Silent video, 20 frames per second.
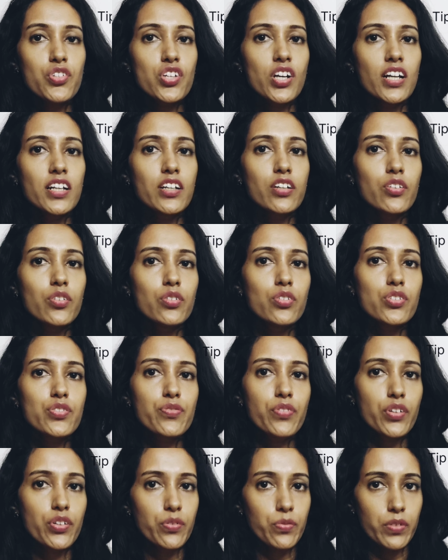child indoors
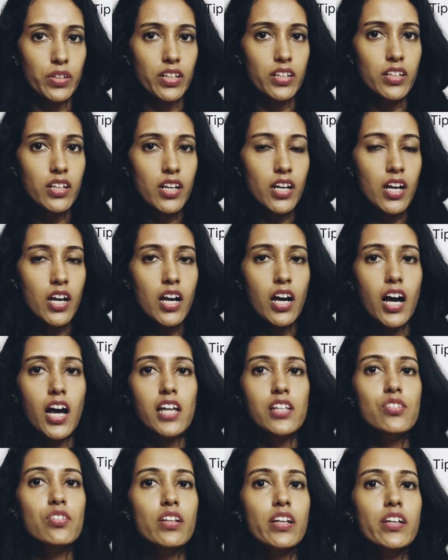for a week.
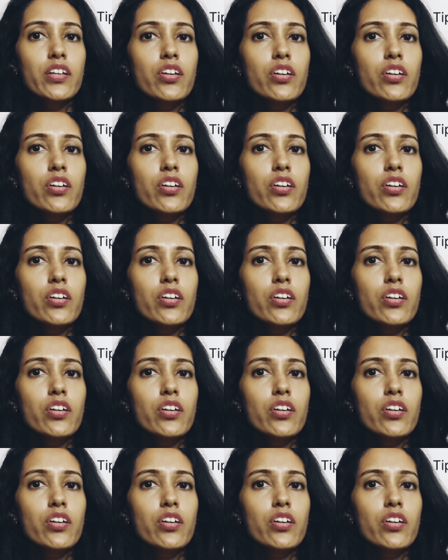Isolate